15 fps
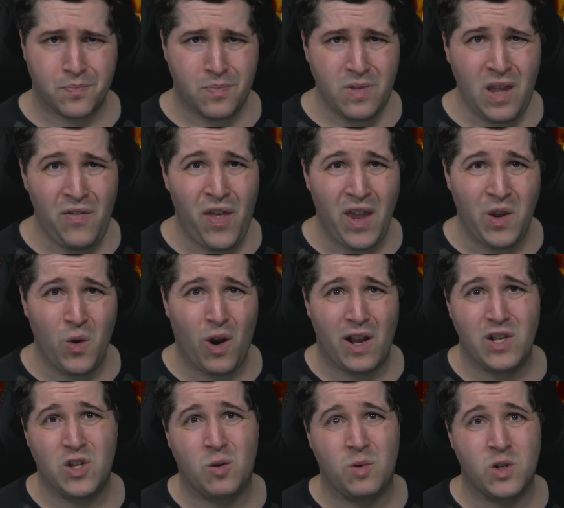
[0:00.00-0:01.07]
thank you guys
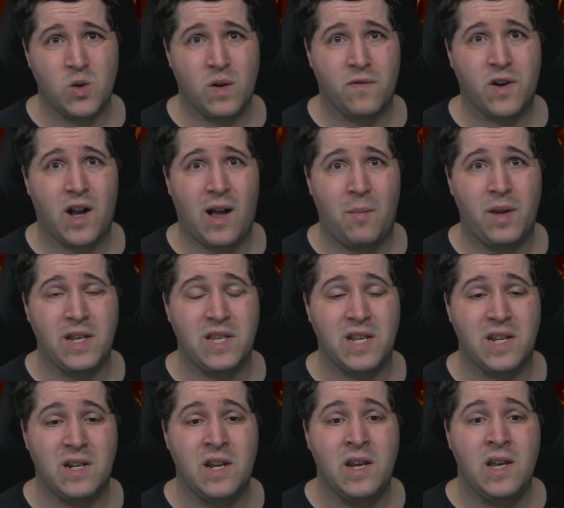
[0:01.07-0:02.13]
so much who have
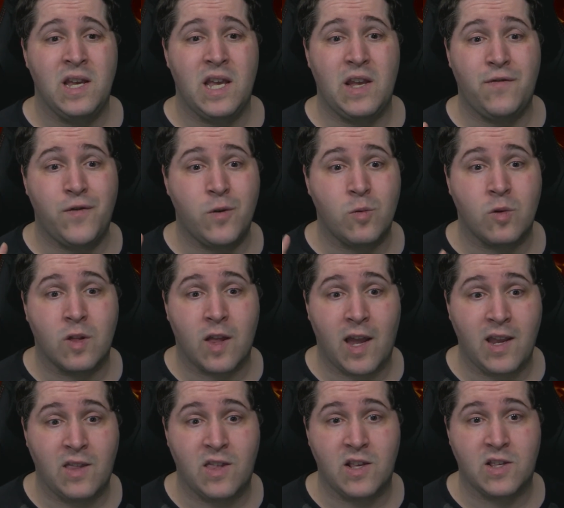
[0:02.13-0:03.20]
commented. If you like
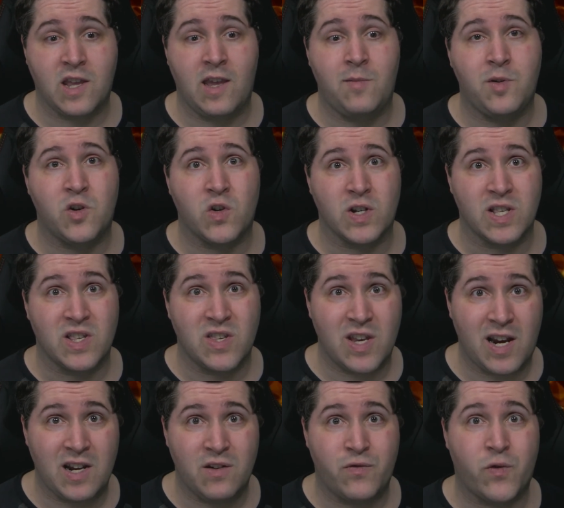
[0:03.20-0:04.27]
this game and you're
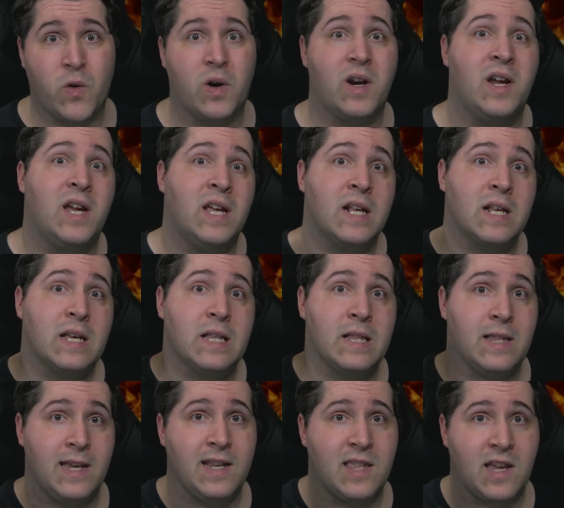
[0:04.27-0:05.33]
excited for it,
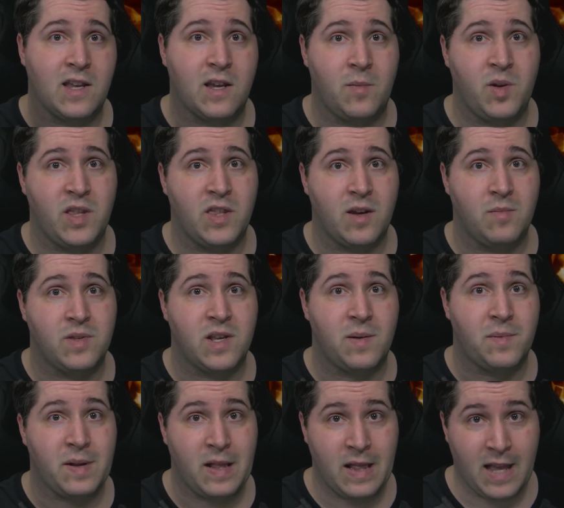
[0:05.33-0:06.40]
click that gummy thumbs up,
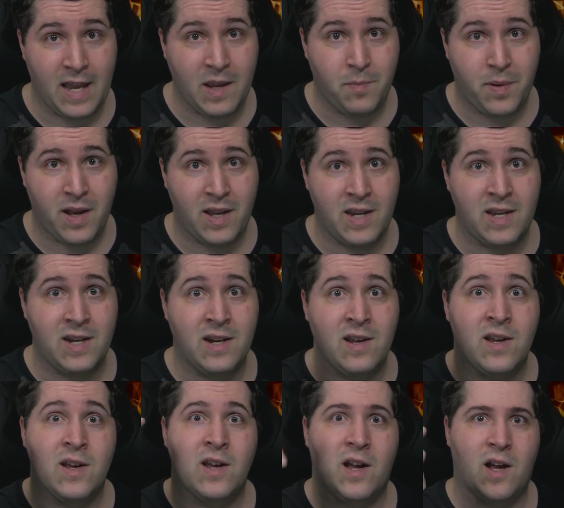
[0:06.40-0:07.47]
a like button,
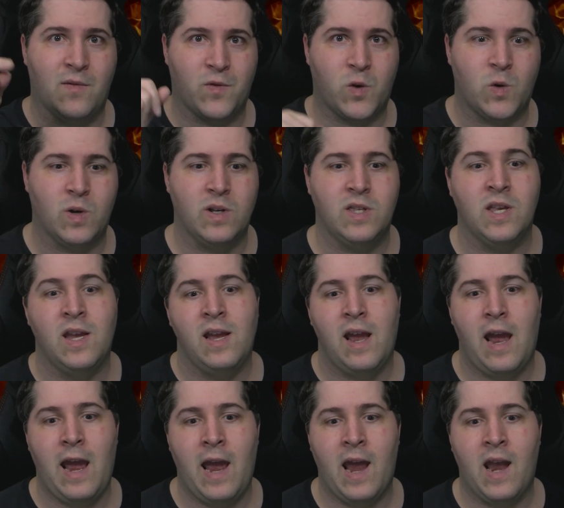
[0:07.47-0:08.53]
of course.
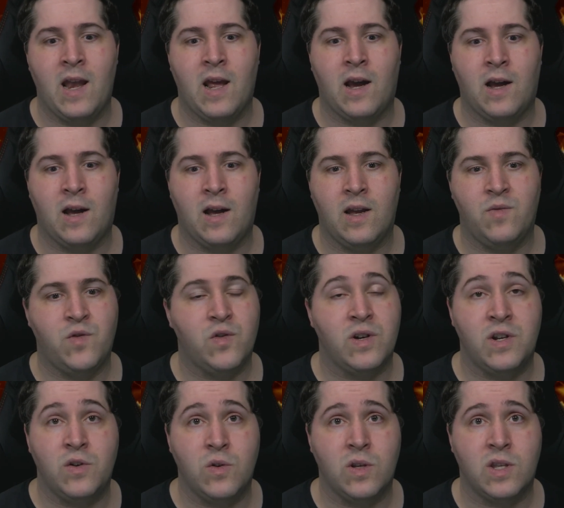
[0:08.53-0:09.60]
And if you're
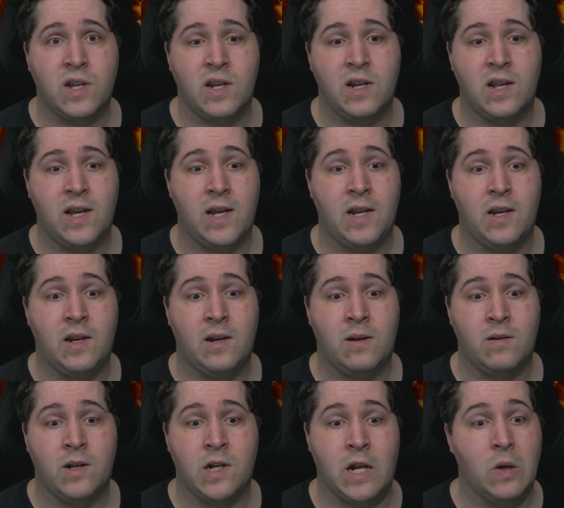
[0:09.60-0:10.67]
interested in,
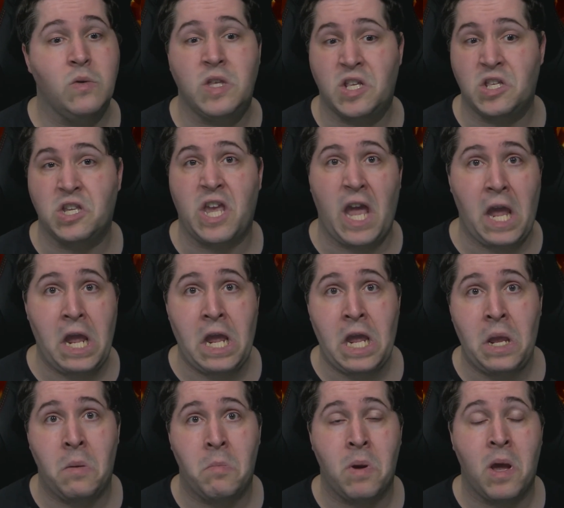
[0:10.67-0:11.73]
you know, this game,